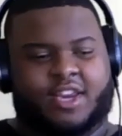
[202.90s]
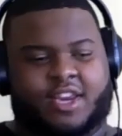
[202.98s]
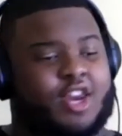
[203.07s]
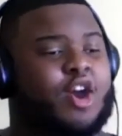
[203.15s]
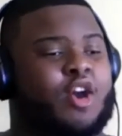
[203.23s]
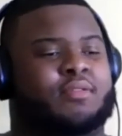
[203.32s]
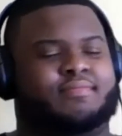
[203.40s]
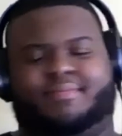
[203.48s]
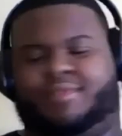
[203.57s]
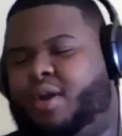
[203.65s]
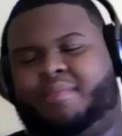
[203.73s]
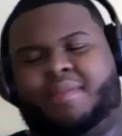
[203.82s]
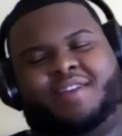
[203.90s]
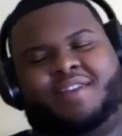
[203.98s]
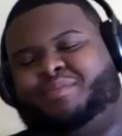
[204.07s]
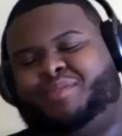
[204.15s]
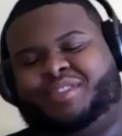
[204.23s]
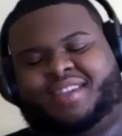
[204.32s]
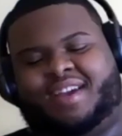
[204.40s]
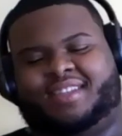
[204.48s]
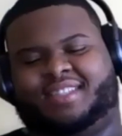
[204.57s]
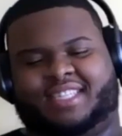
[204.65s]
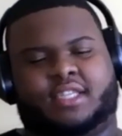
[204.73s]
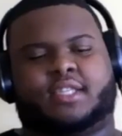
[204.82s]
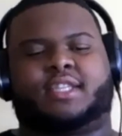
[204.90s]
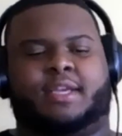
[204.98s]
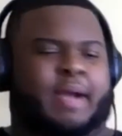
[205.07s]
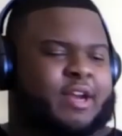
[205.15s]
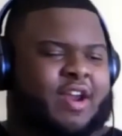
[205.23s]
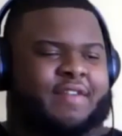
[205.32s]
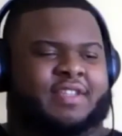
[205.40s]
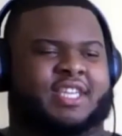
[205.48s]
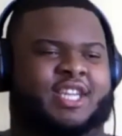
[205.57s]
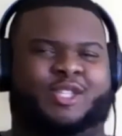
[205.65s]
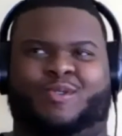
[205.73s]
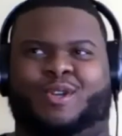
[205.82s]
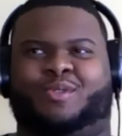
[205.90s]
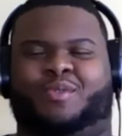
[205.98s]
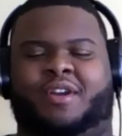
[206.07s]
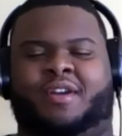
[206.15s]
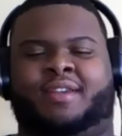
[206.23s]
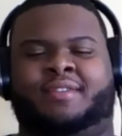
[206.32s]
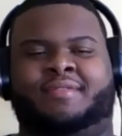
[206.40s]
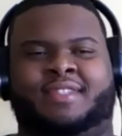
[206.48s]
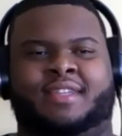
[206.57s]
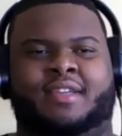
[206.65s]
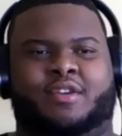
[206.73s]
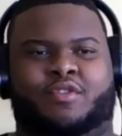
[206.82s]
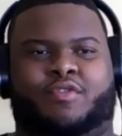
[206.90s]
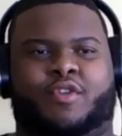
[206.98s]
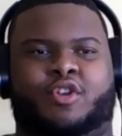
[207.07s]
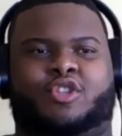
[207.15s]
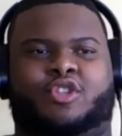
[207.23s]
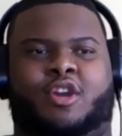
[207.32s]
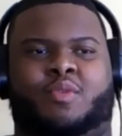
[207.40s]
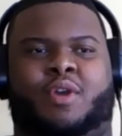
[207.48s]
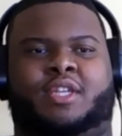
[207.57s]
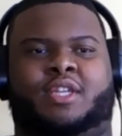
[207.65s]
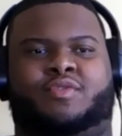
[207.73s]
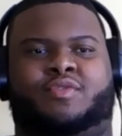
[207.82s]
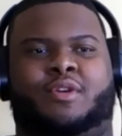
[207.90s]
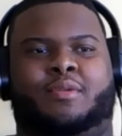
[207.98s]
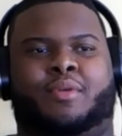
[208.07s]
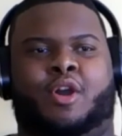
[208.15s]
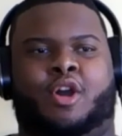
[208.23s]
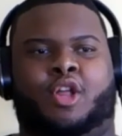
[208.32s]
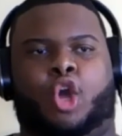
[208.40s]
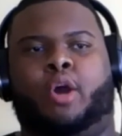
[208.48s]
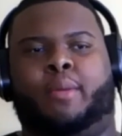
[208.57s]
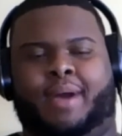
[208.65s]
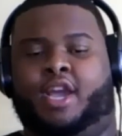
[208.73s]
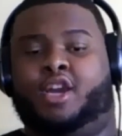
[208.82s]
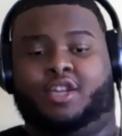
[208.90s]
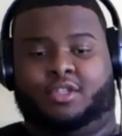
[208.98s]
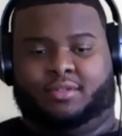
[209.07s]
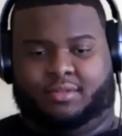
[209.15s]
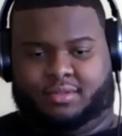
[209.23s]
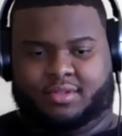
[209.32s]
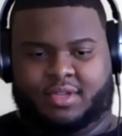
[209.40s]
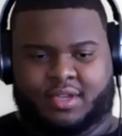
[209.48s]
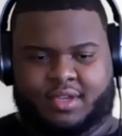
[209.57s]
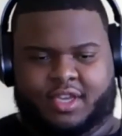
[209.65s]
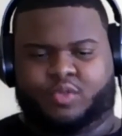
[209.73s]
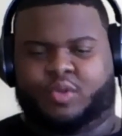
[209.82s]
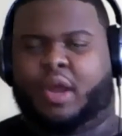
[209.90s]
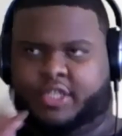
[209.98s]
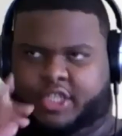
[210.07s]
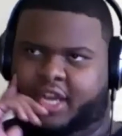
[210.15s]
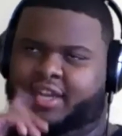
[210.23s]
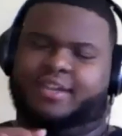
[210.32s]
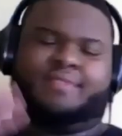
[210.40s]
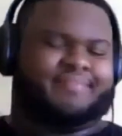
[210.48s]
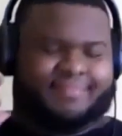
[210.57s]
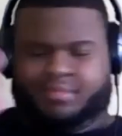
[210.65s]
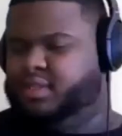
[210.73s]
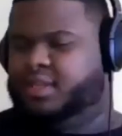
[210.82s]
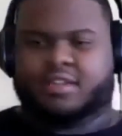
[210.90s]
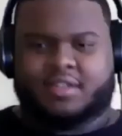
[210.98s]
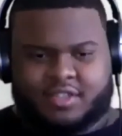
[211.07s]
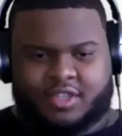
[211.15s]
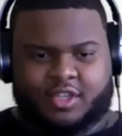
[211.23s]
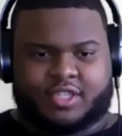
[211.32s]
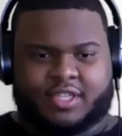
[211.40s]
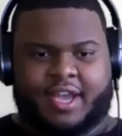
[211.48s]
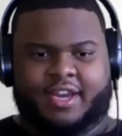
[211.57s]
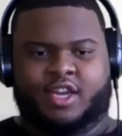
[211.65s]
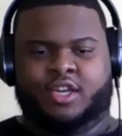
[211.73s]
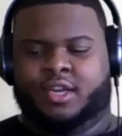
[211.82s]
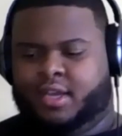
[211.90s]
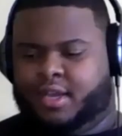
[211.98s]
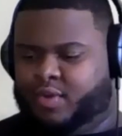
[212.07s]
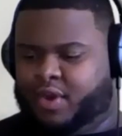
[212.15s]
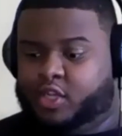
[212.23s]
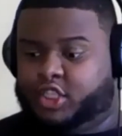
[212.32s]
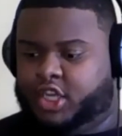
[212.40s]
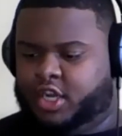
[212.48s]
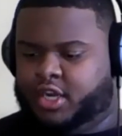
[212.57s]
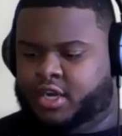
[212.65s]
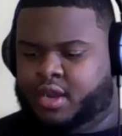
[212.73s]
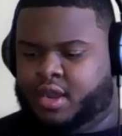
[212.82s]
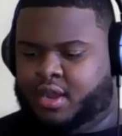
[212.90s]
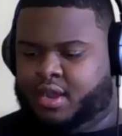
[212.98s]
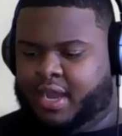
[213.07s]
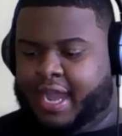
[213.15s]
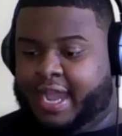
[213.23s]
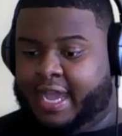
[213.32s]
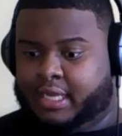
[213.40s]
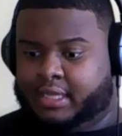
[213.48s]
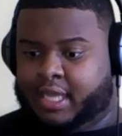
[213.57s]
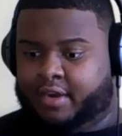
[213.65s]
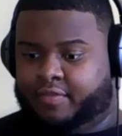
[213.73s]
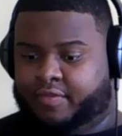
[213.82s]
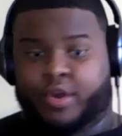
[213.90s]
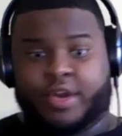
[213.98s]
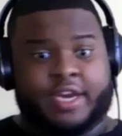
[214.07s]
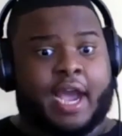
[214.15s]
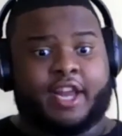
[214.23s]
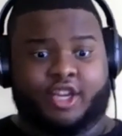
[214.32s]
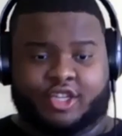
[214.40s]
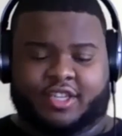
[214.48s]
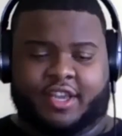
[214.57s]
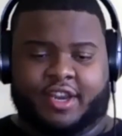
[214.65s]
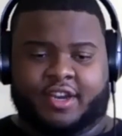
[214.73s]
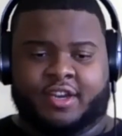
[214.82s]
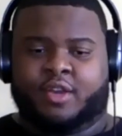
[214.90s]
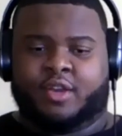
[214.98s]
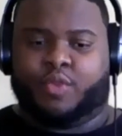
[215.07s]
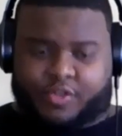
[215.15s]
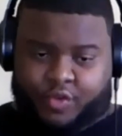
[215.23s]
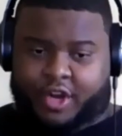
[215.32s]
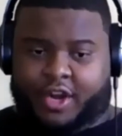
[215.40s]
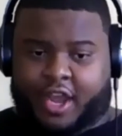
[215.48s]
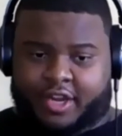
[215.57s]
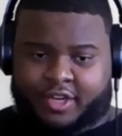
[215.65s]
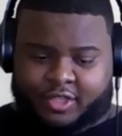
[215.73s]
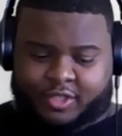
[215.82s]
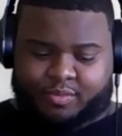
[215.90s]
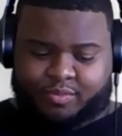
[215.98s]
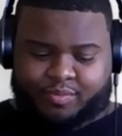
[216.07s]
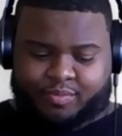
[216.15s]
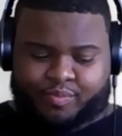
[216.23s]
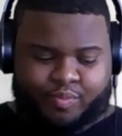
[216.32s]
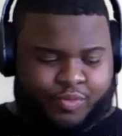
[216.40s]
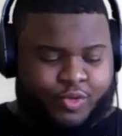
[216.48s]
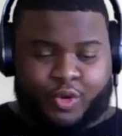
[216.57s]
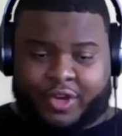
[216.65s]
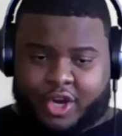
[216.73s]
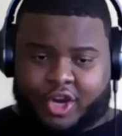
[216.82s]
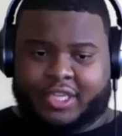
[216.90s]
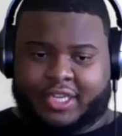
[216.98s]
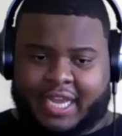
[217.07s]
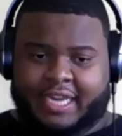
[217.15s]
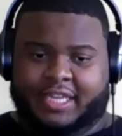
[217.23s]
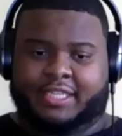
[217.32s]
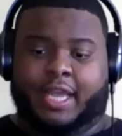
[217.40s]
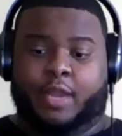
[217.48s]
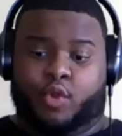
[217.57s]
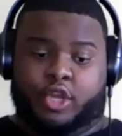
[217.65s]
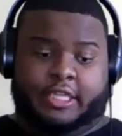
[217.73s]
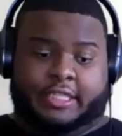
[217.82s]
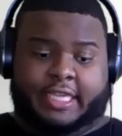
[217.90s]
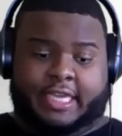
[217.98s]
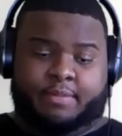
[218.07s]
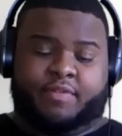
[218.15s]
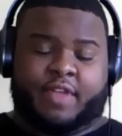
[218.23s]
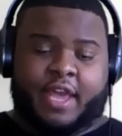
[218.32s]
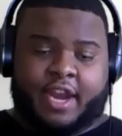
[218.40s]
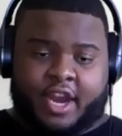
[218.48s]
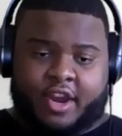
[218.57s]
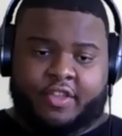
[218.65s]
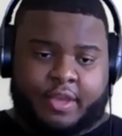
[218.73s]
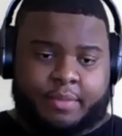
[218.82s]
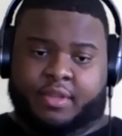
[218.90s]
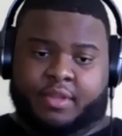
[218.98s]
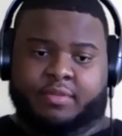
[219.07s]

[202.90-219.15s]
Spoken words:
No, I'm not from Wisconsin. It's just a team I gravitated towards when I first started watching football on my own. Because when I was younger, side note, when I was younger, I had a lot of 49ers gear, which 49ers during the early 90s, they were the team of that era, them and the